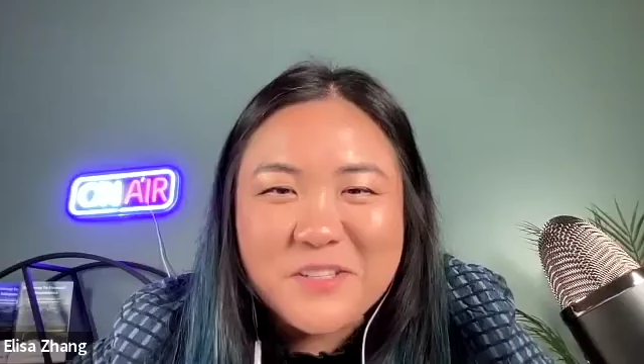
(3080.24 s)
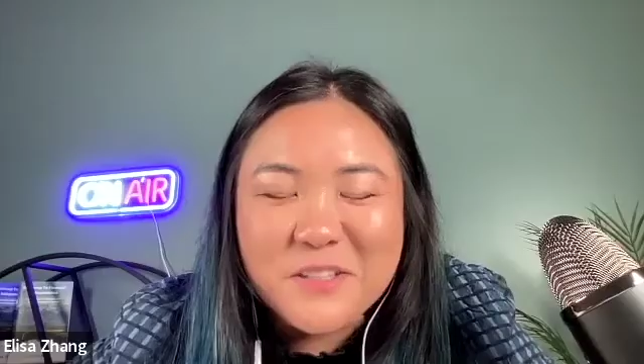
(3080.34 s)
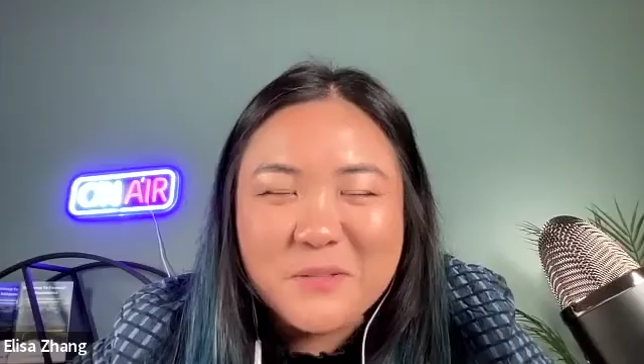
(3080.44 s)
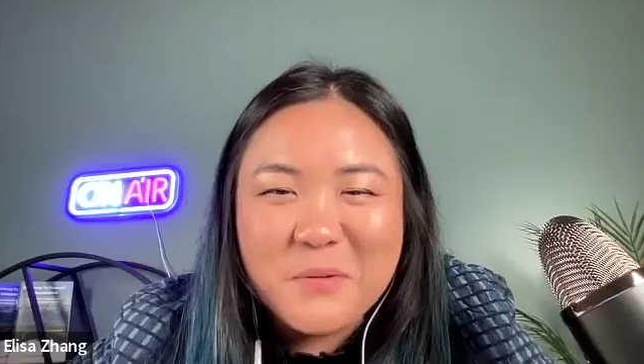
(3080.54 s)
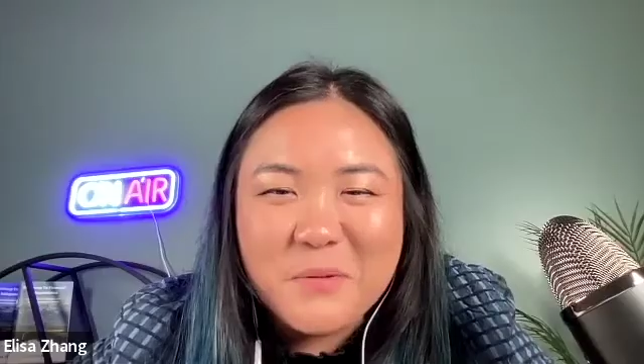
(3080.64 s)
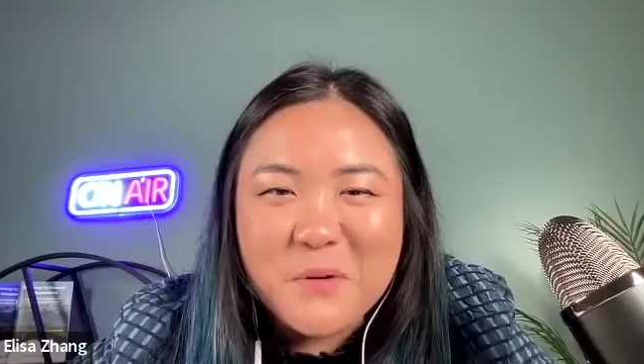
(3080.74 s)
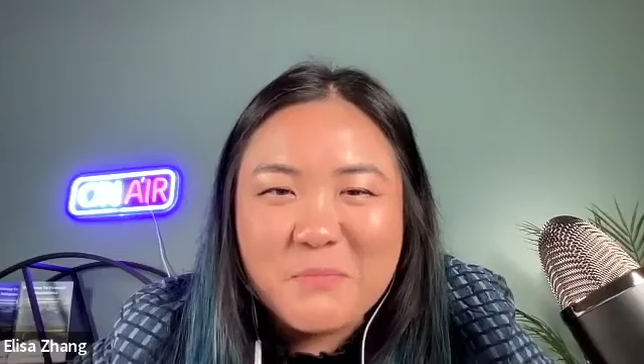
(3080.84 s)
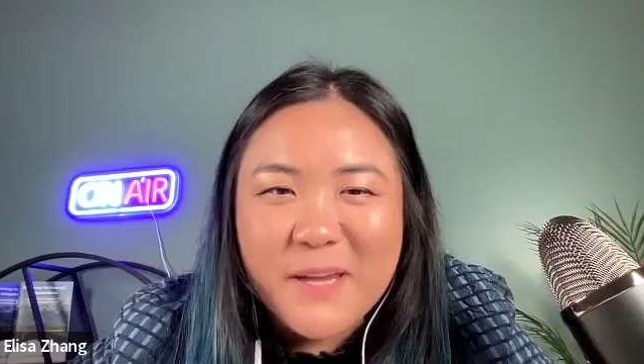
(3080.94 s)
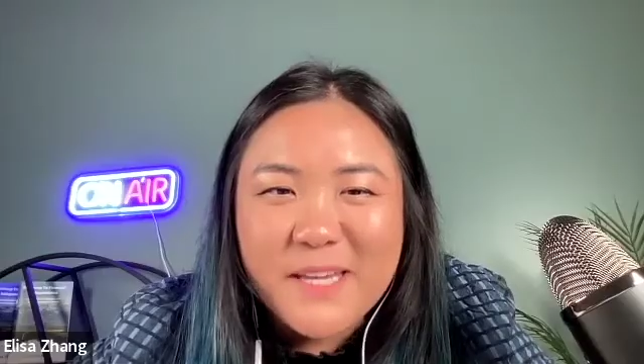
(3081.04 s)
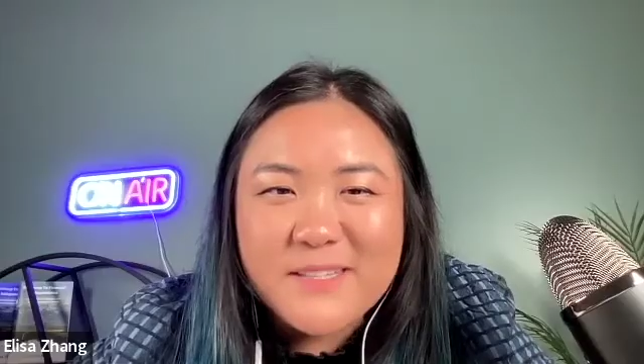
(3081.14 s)
a little bit more
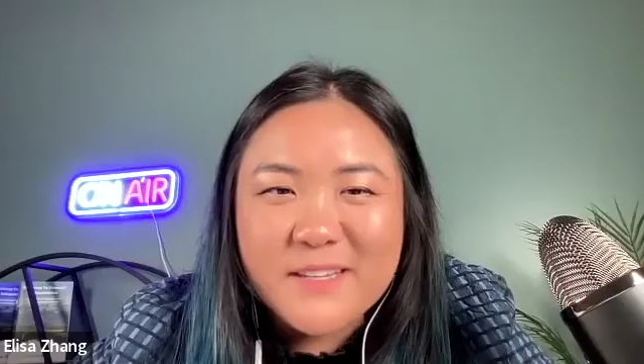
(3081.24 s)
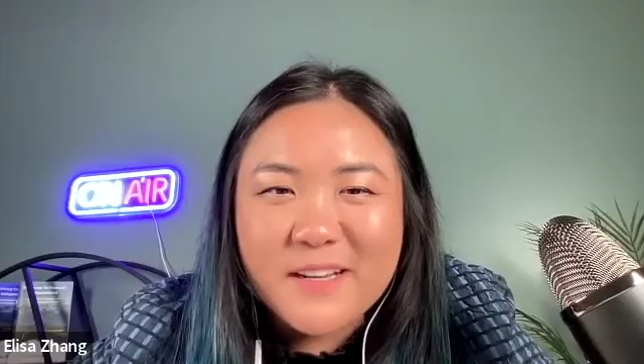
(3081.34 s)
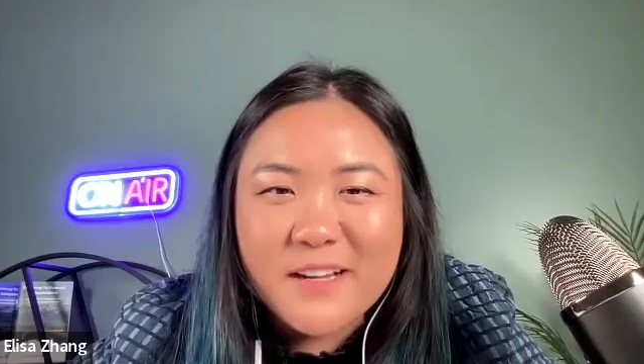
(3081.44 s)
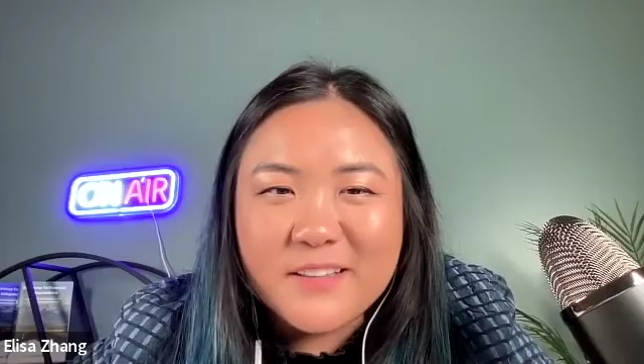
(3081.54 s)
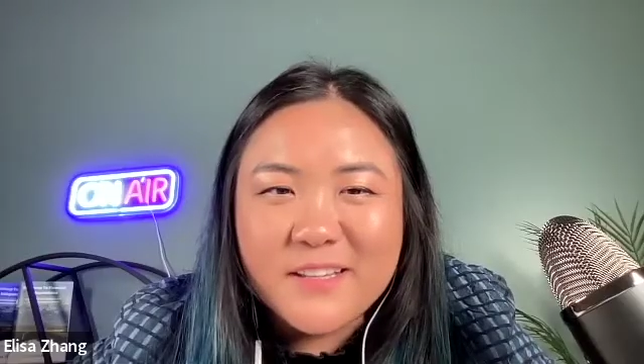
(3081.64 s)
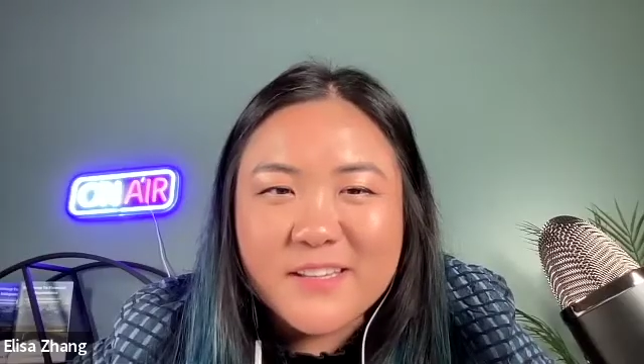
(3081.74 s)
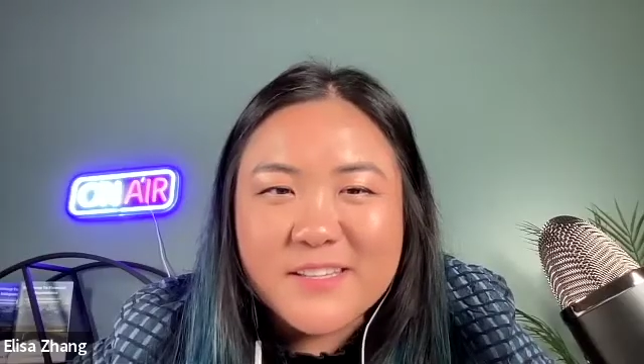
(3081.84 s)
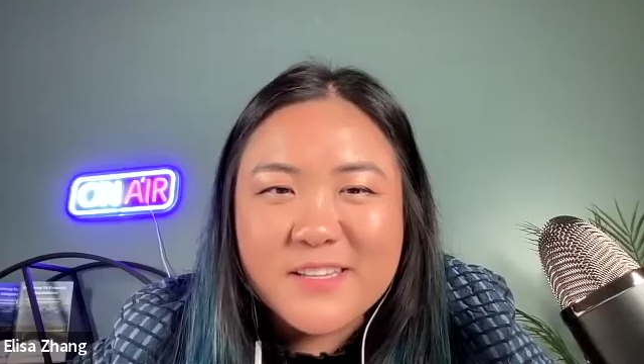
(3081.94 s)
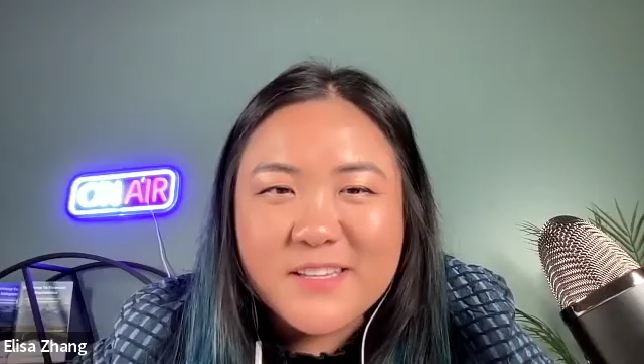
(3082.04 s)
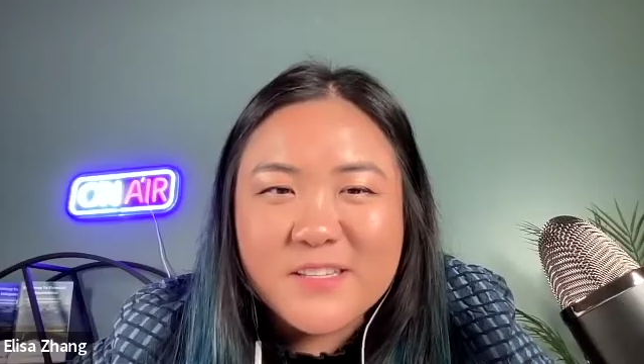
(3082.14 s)
basic on this.